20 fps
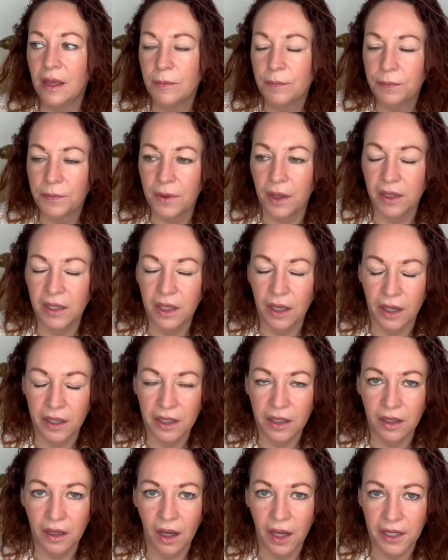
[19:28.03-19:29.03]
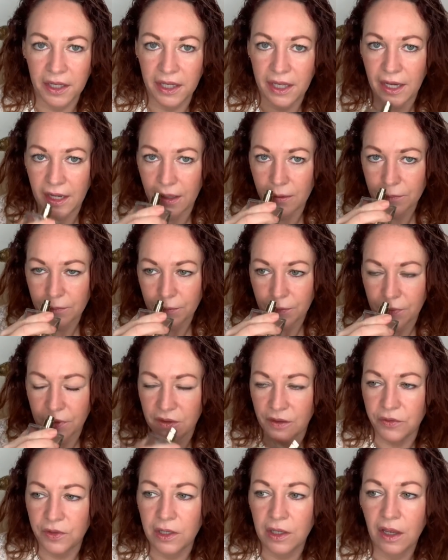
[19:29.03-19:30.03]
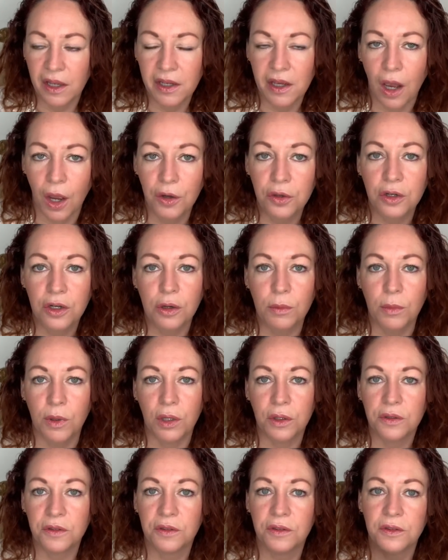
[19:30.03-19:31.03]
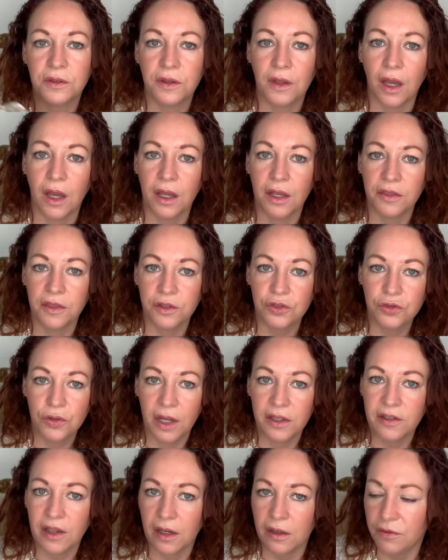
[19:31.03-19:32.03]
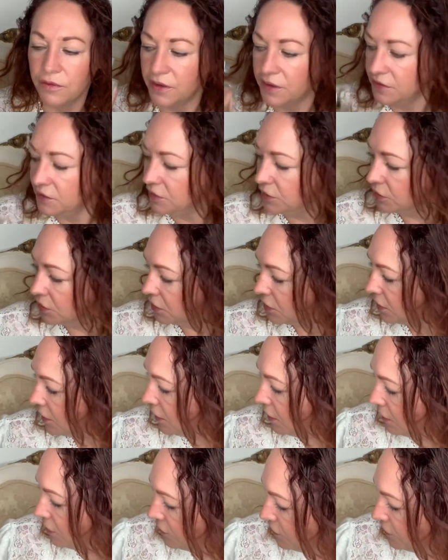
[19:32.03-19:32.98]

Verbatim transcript: I can, I can kind of get it. So if you like oak moss, uh, the dry down of this you're going to love.